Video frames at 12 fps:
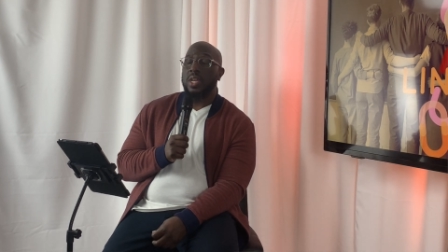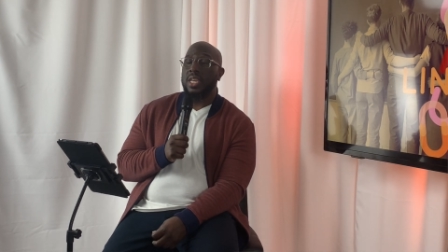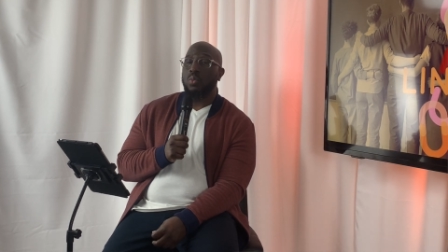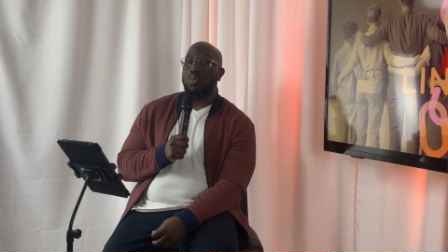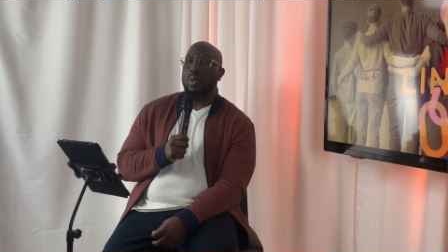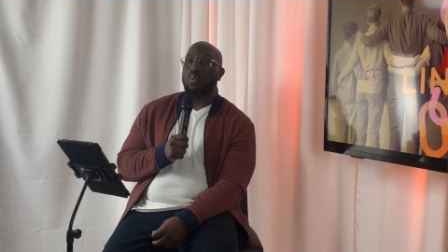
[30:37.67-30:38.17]

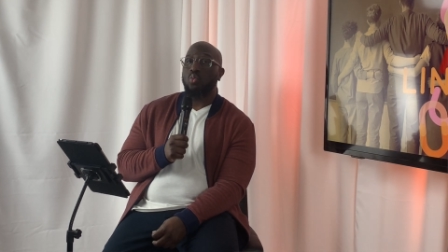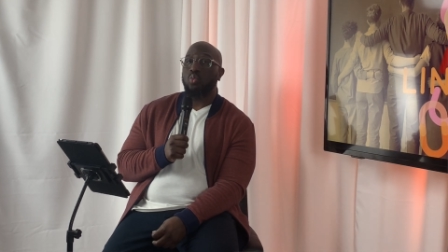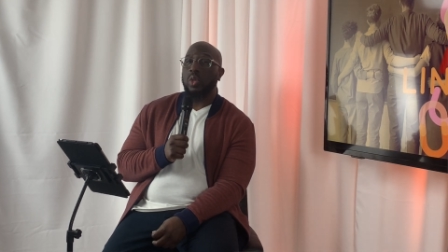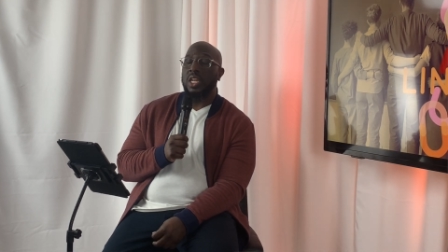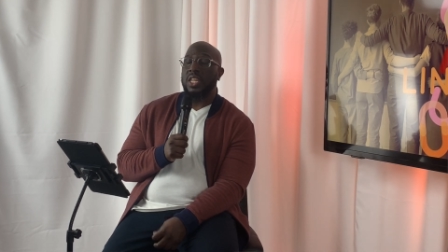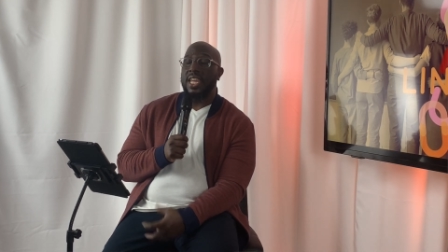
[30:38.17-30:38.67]
We, we
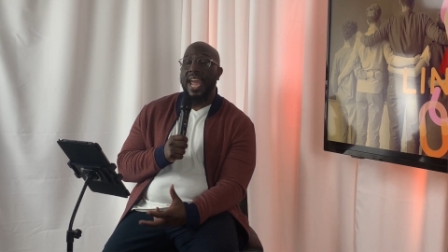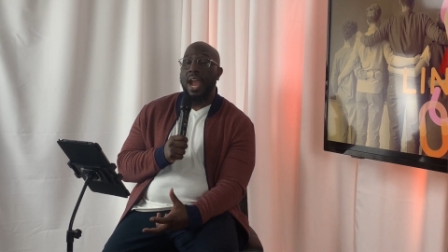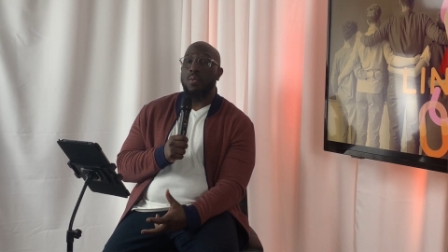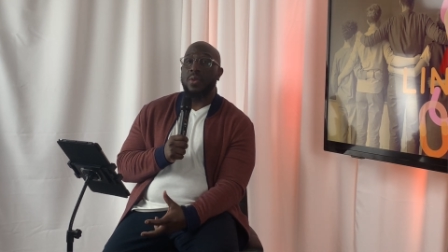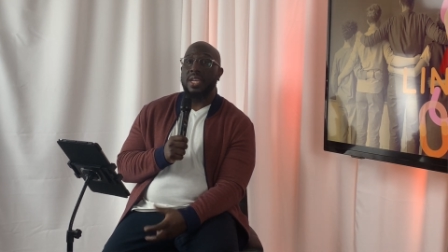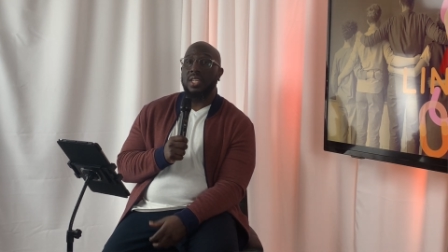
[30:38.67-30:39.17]
in
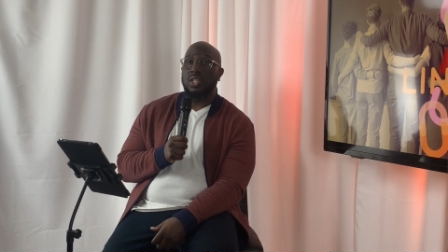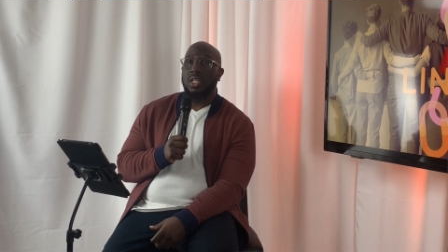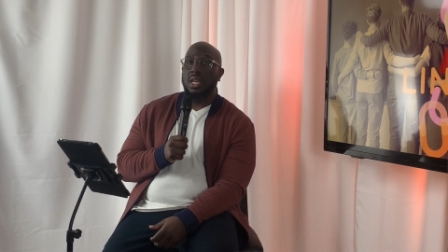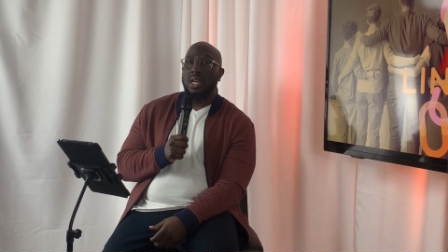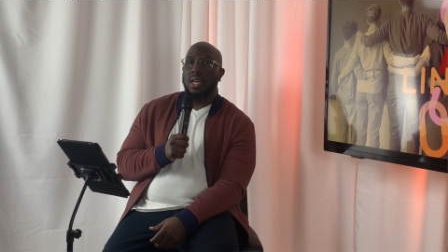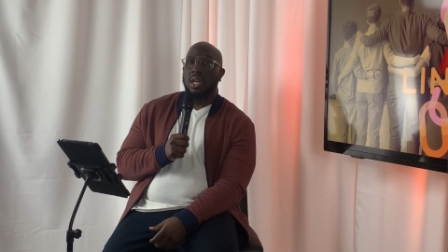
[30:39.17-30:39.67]
the
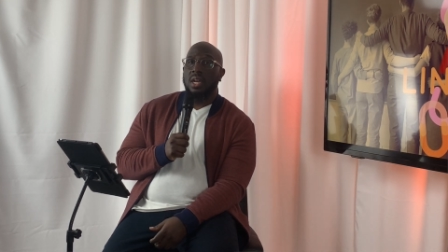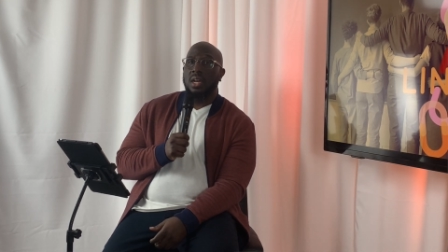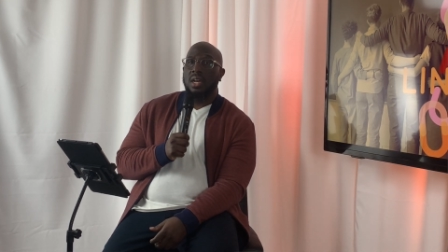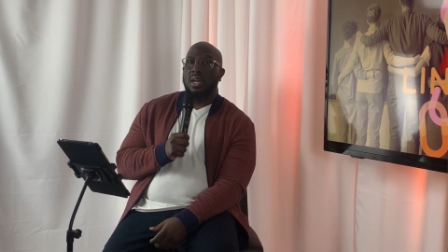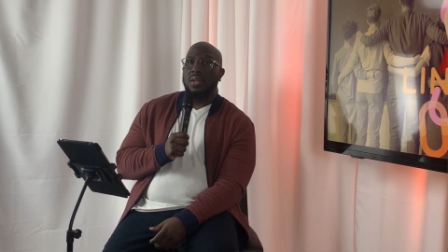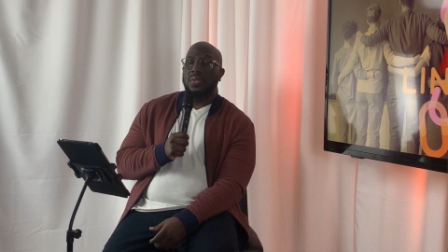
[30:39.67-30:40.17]
areas
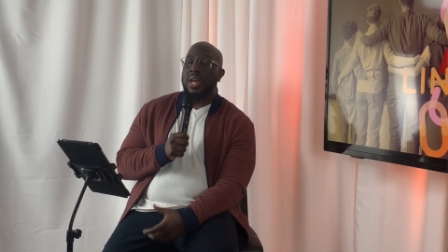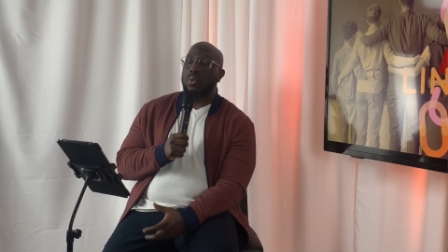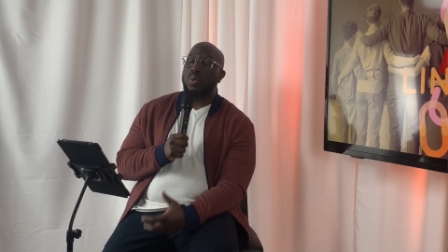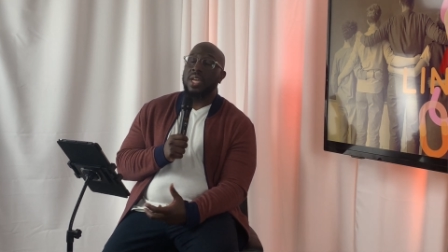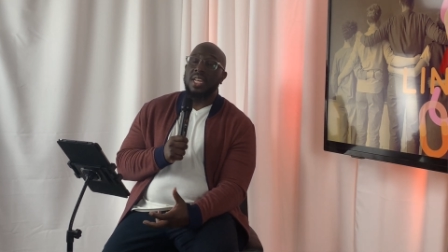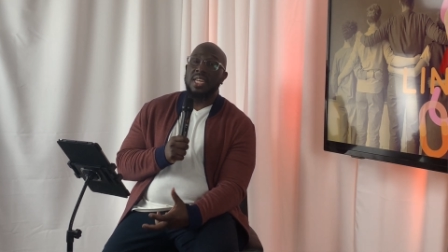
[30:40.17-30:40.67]

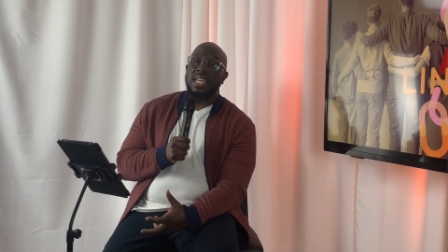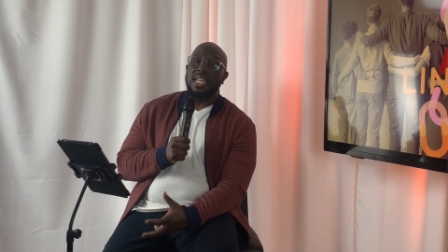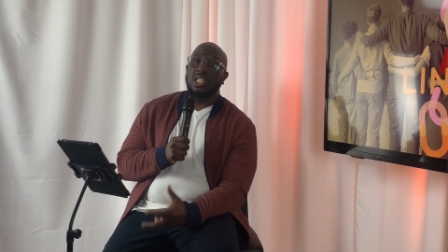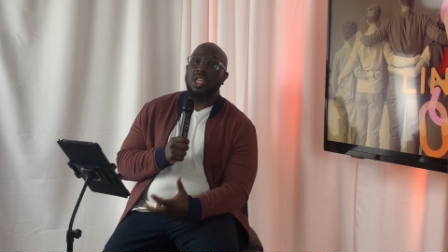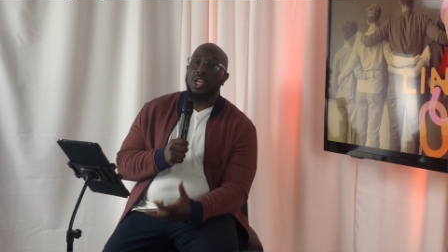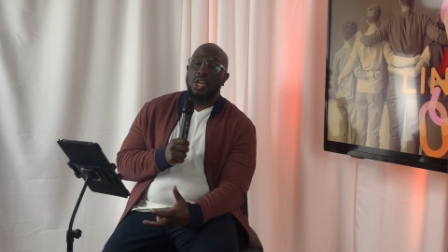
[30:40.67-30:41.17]
that we
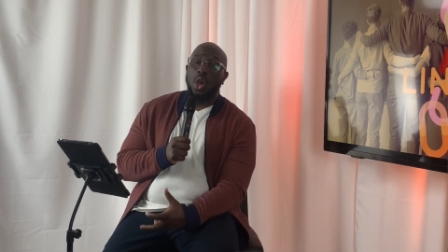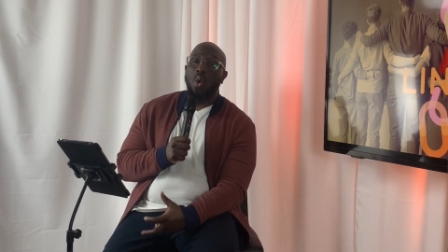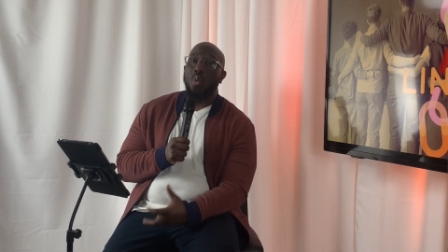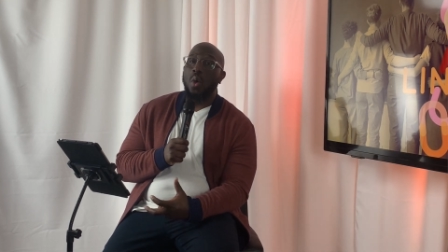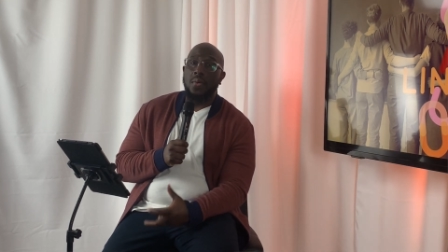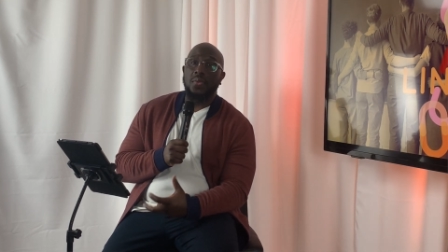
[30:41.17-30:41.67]
need to
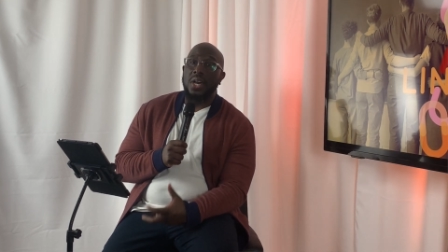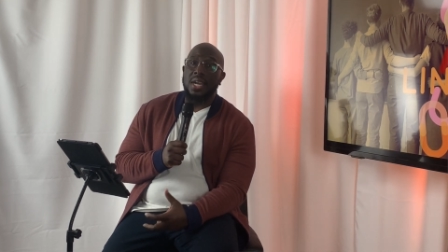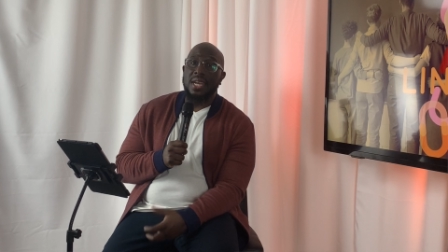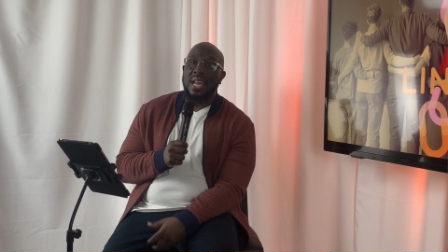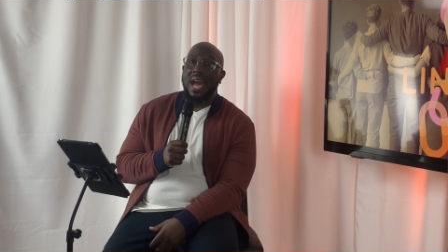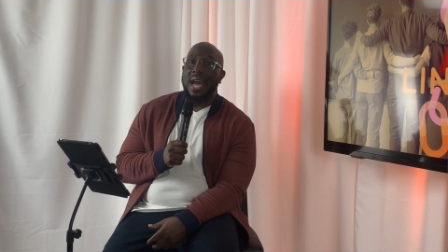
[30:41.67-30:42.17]
know whether
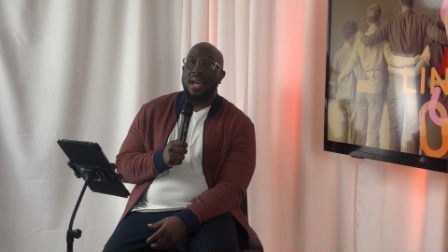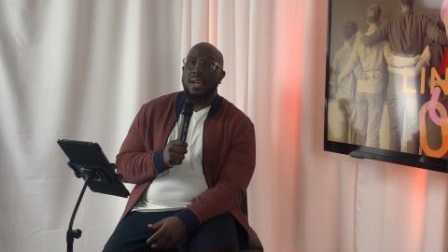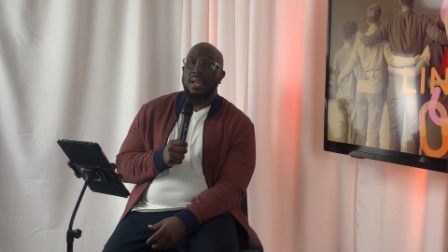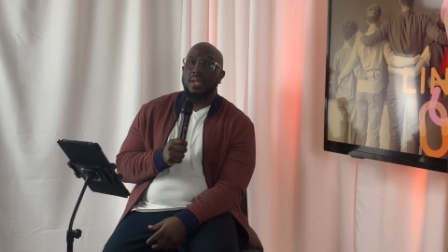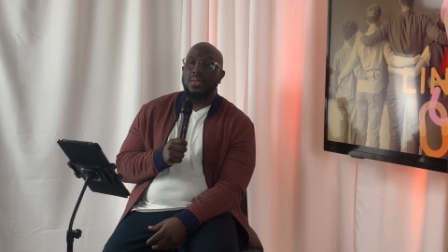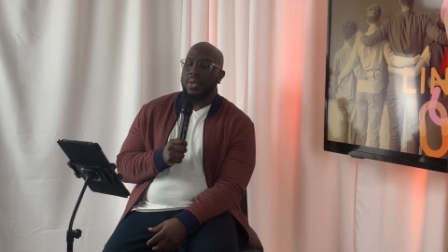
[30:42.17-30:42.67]
or
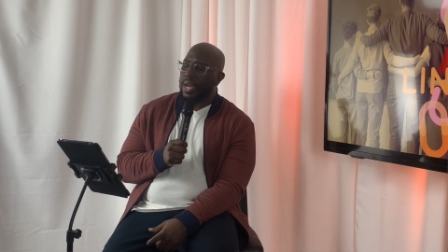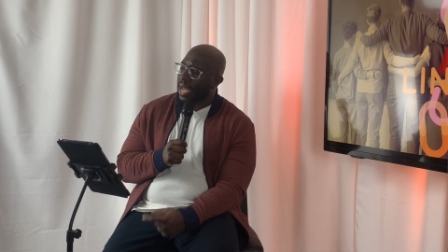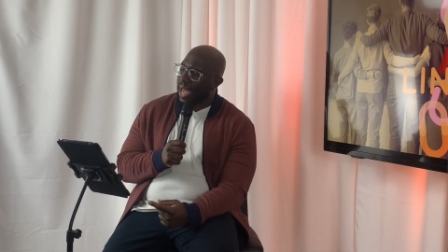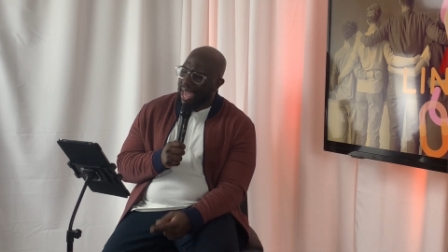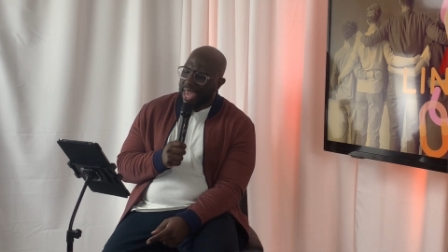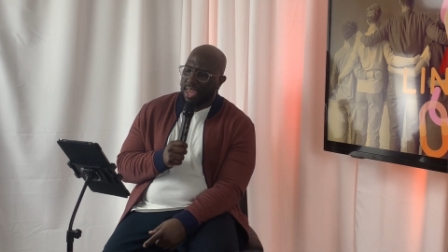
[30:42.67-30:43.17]
not
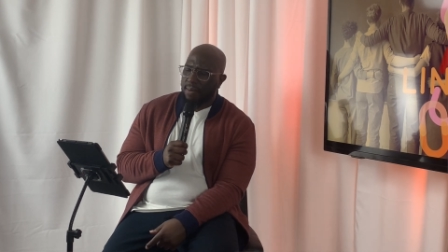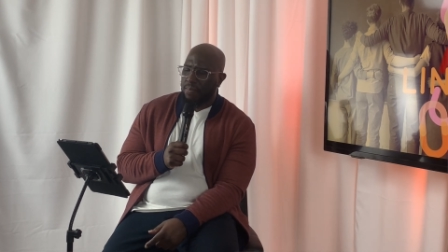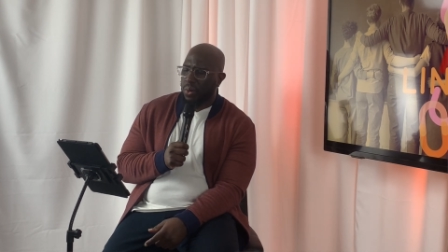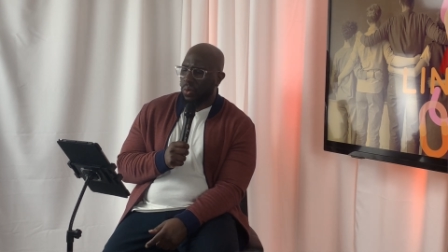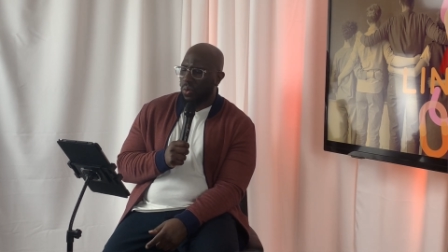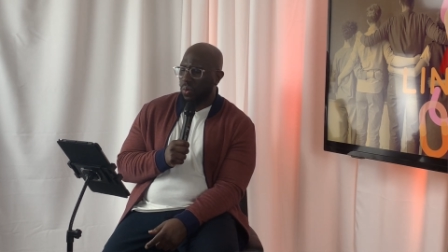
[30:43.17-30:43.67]
they're
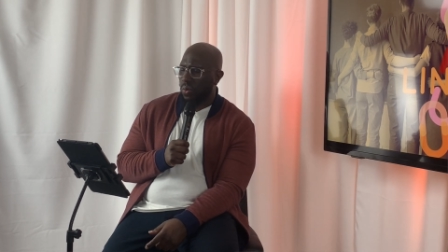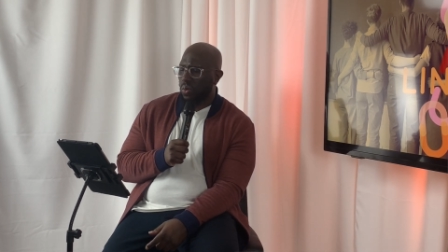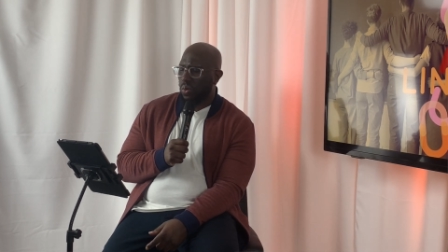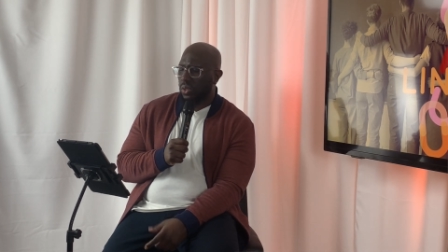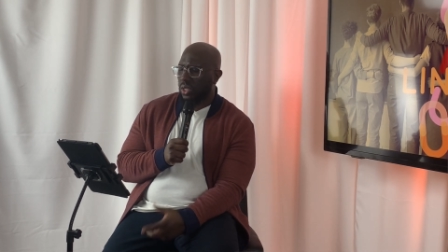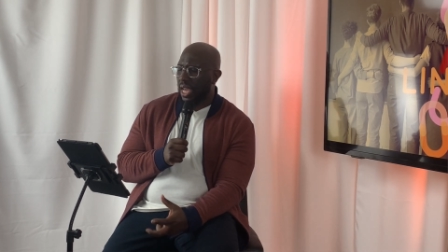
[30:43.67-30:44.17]
able
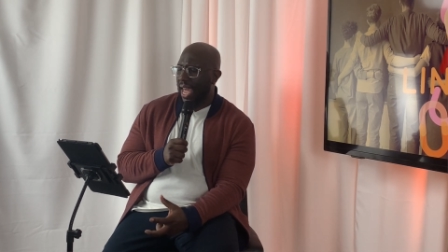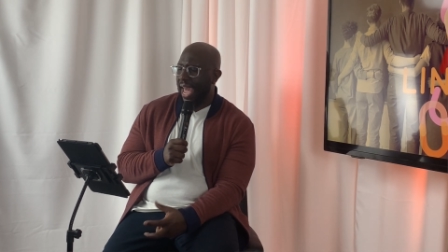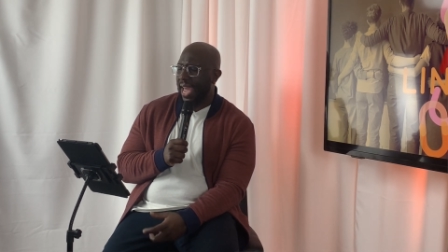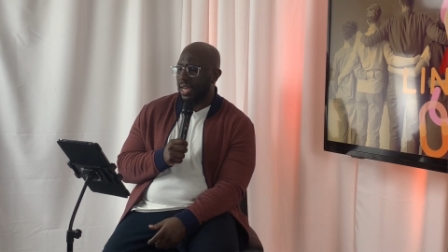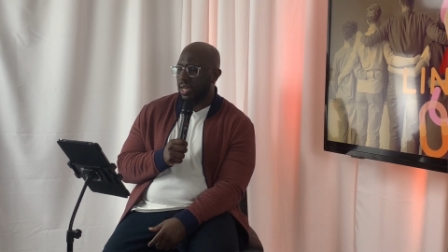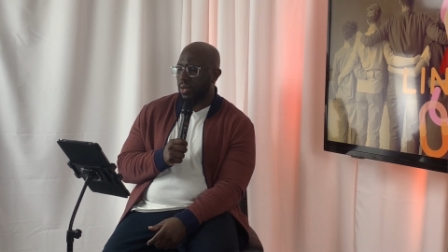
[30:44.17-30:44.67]
to
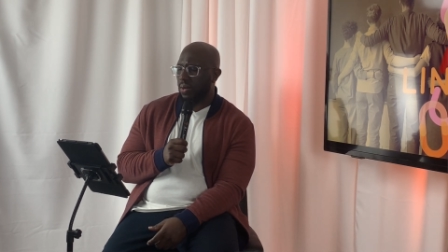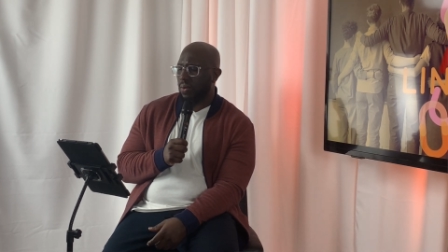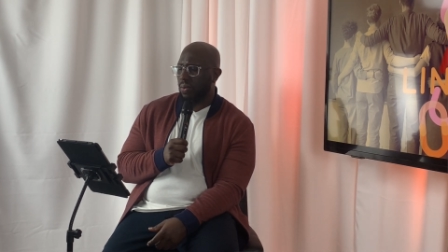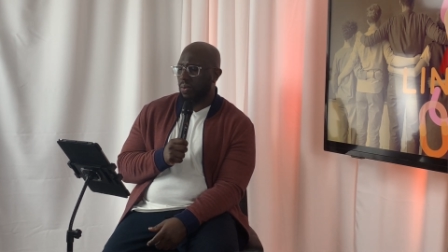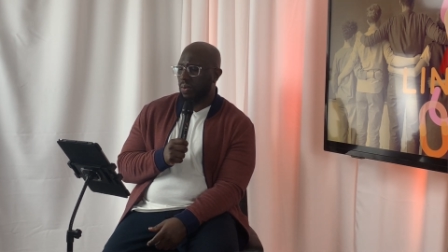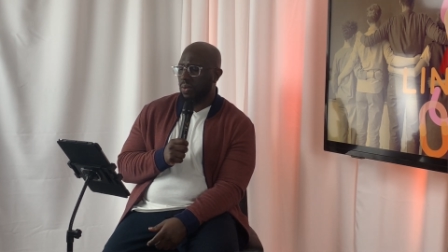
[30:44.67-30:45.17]
handle.